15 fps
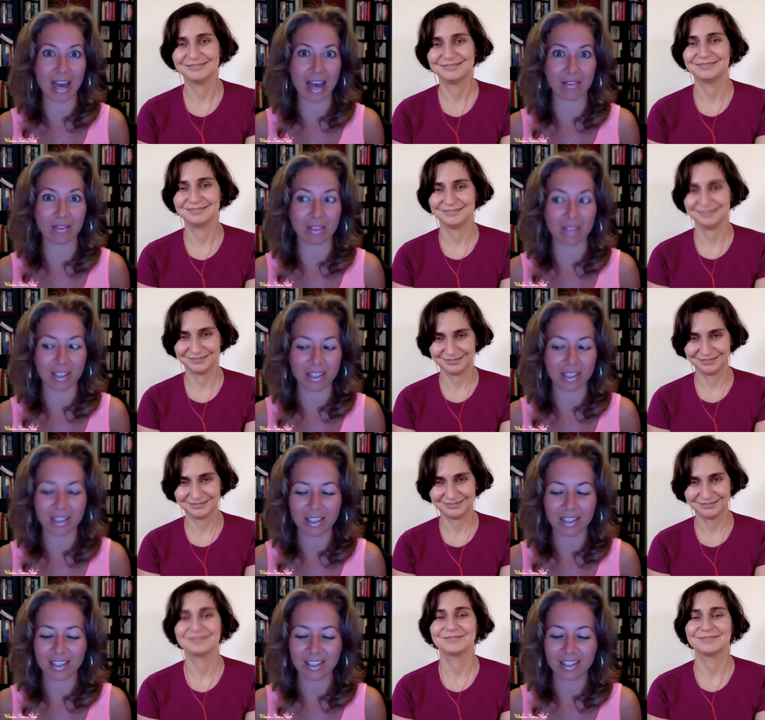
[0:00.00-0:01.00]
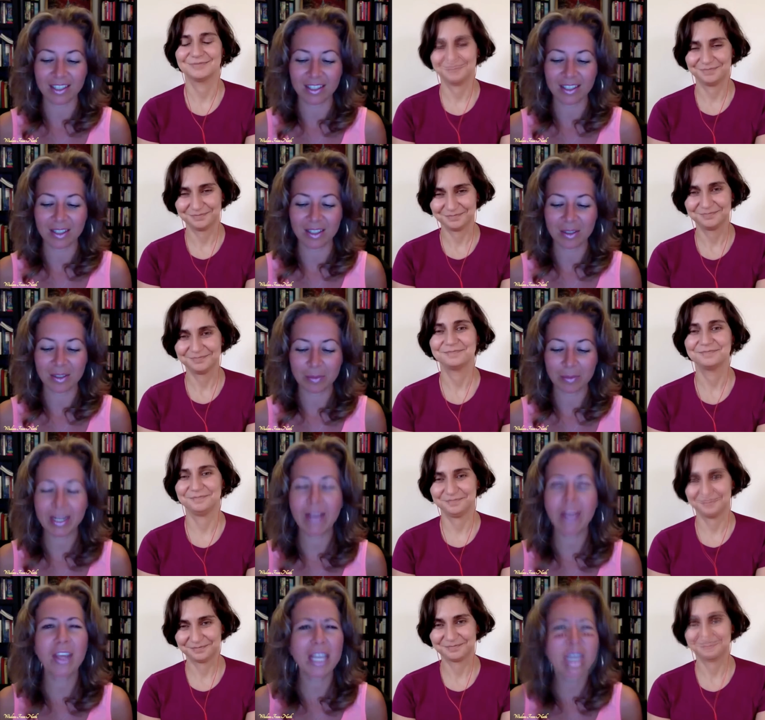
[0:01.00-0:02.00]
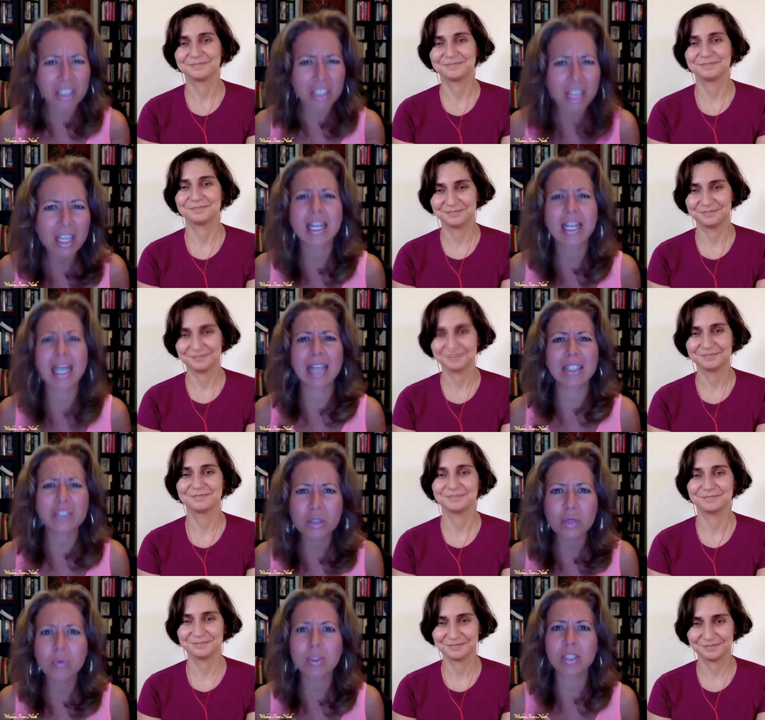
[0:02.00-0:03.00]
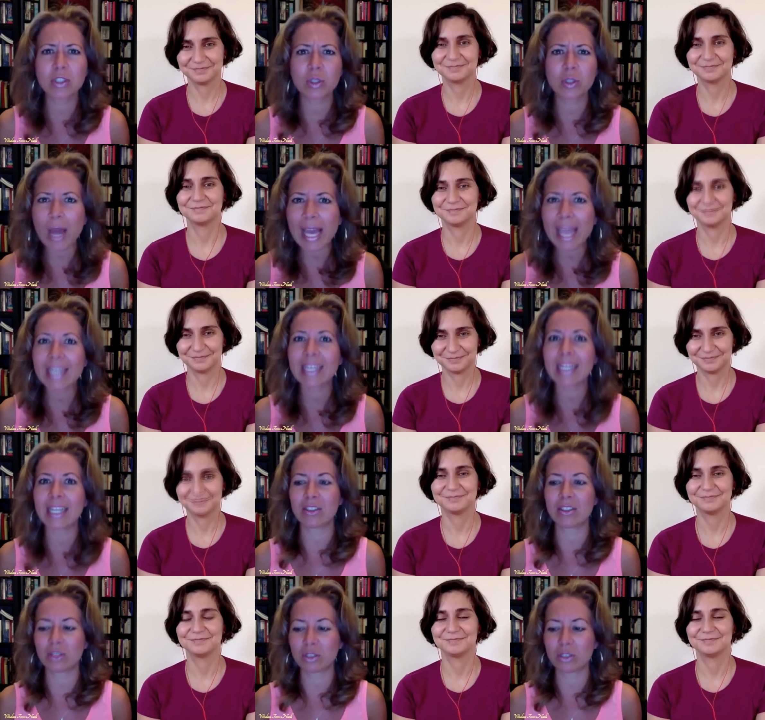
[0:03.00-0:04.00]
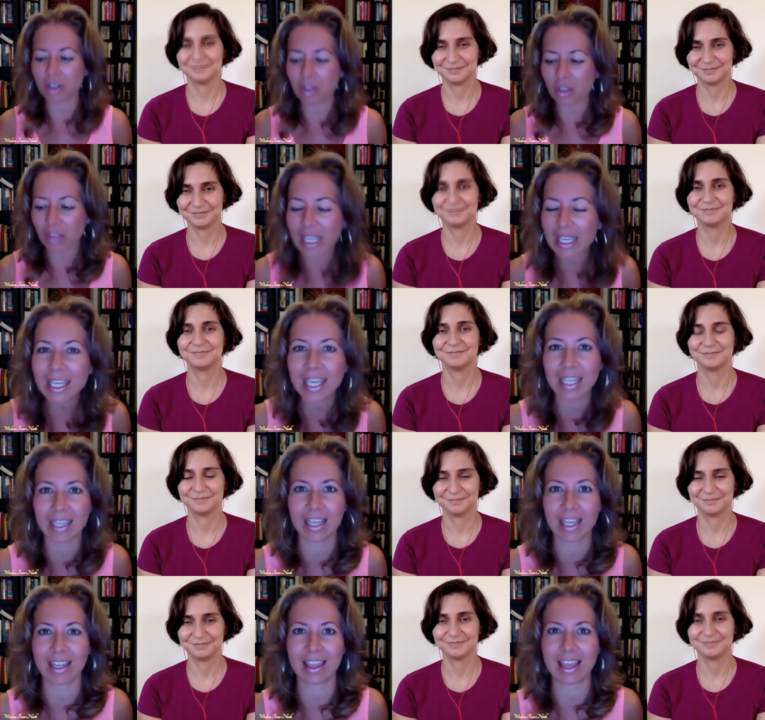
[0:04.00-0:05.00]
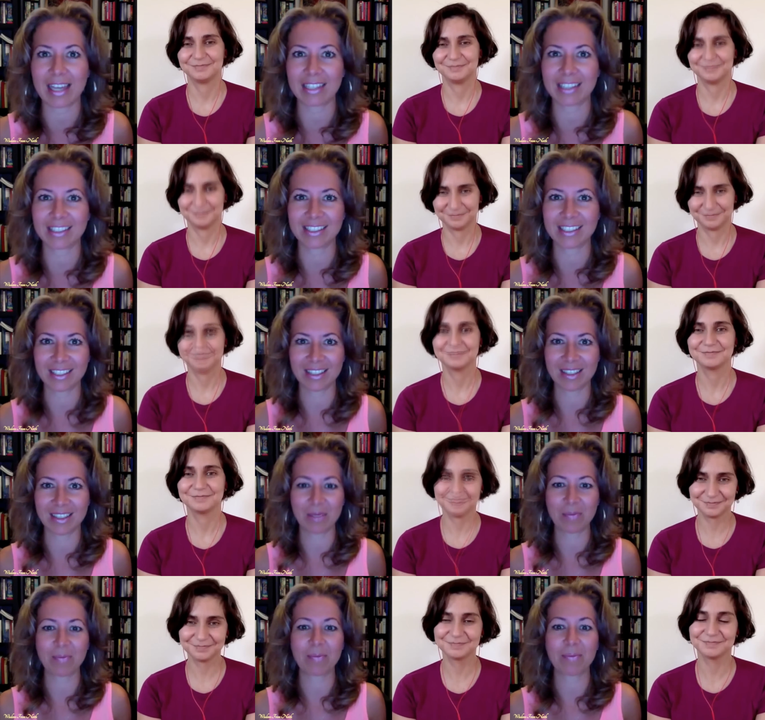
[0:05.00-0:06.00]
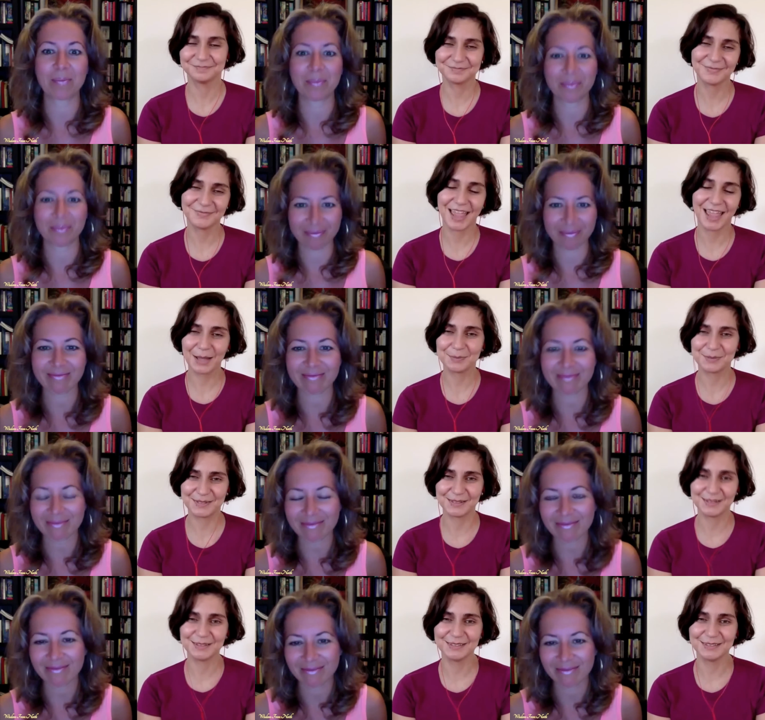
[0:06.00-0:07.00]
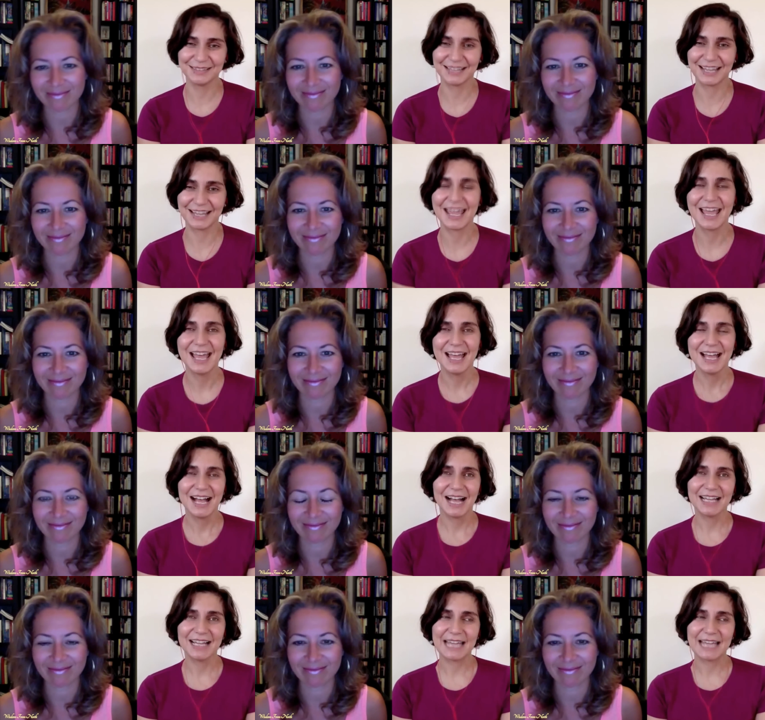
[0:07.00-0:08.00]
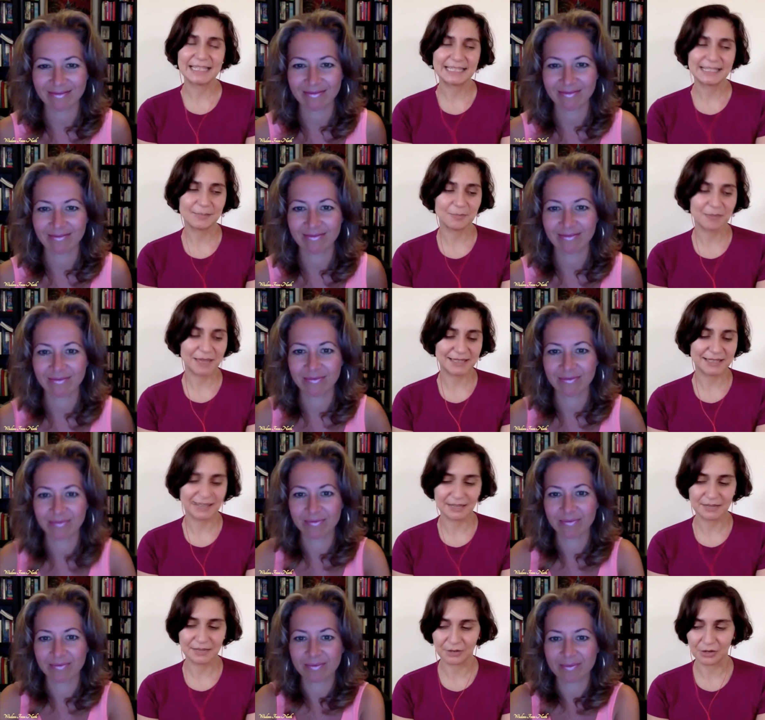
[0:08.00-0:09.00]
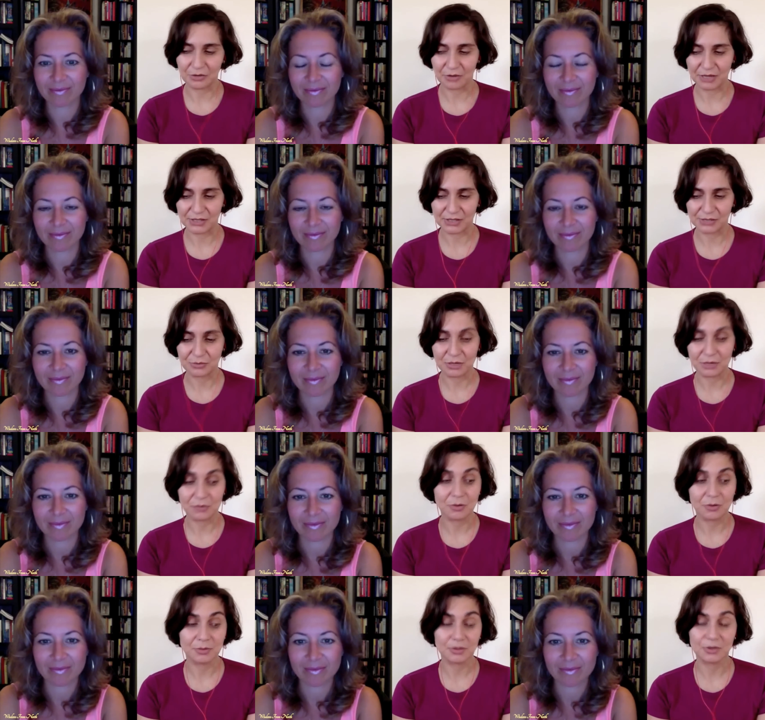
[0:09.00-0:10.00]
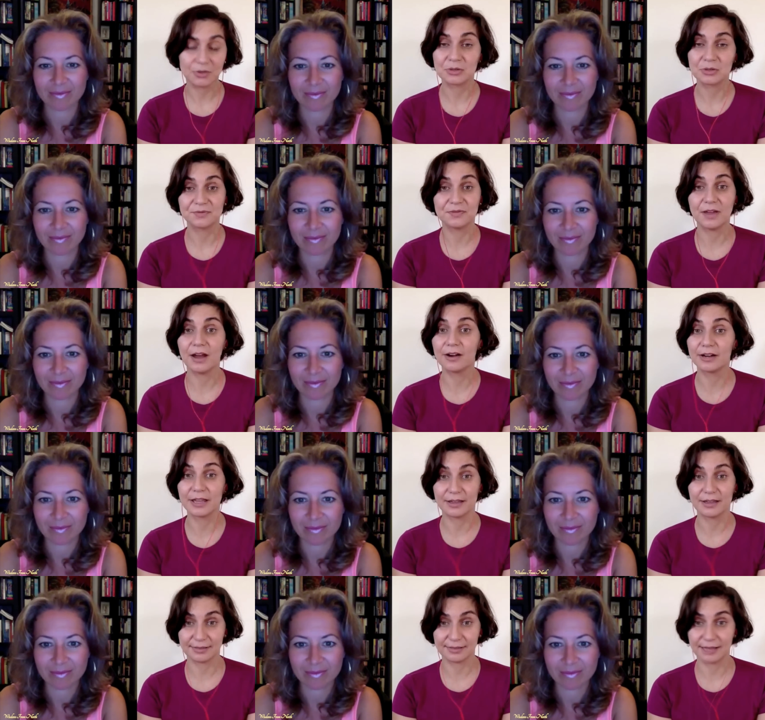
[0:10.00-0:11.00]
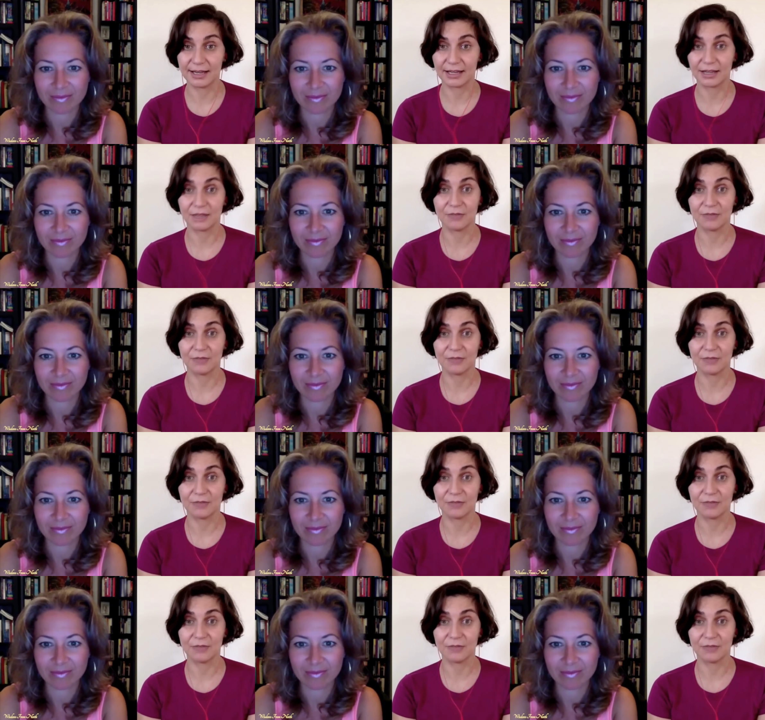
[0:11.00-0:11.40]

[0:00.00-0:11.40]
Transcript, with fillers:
Speaker 1: have. But I think it's, it has to do with training to start thinking like that.
Speaker 2: Mm-hmm, absolutely. I, I did a past life regression with a woman who was very athletic,